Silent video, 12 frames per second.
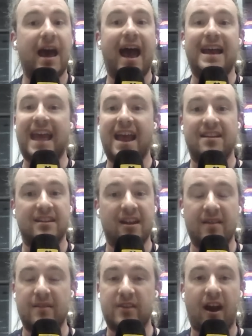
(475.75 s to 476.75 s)
Again,
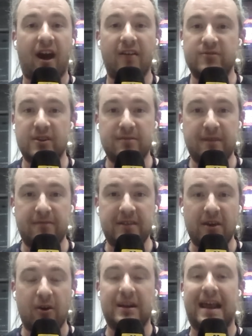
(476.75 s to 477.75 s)
they've done
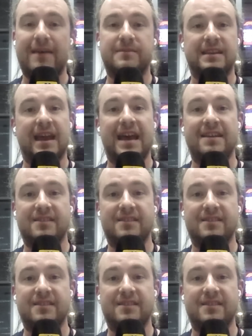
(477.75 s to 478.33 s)
150 odd laps today,